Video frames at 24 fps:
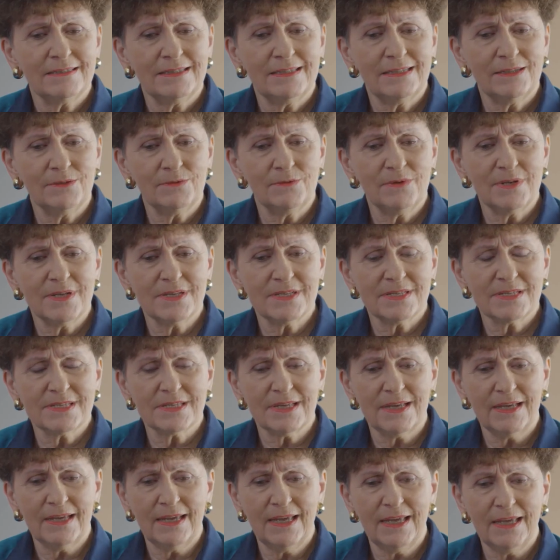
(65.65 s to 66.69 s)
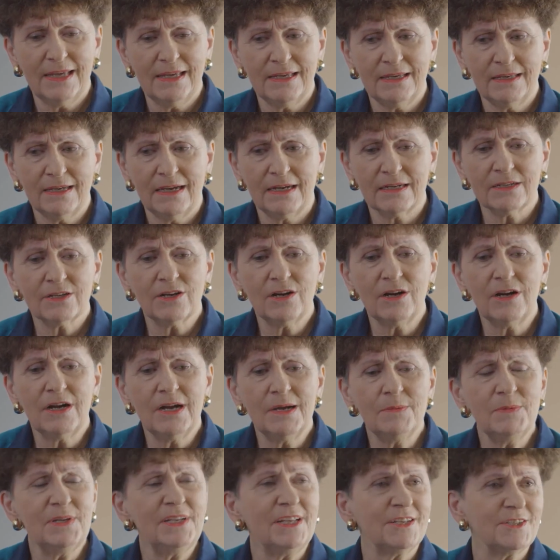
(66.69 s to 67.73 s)
It was a
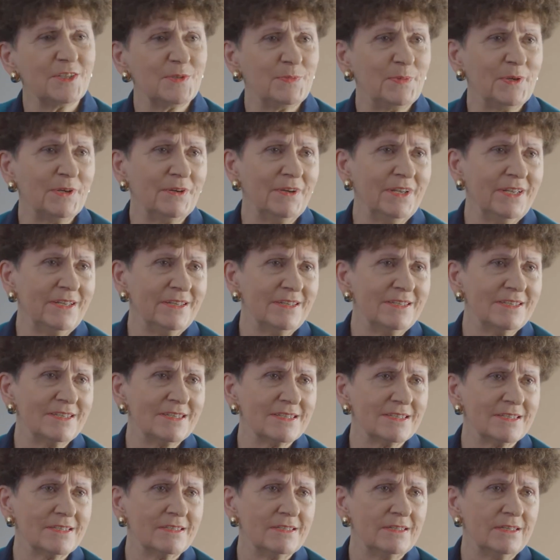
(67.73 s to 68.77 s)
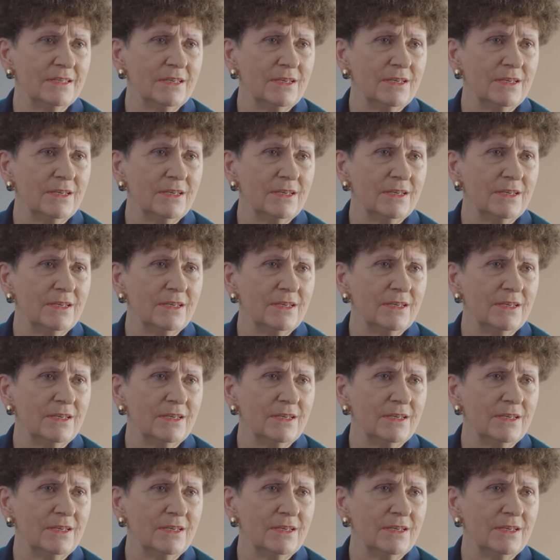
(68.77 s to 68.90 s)
common experience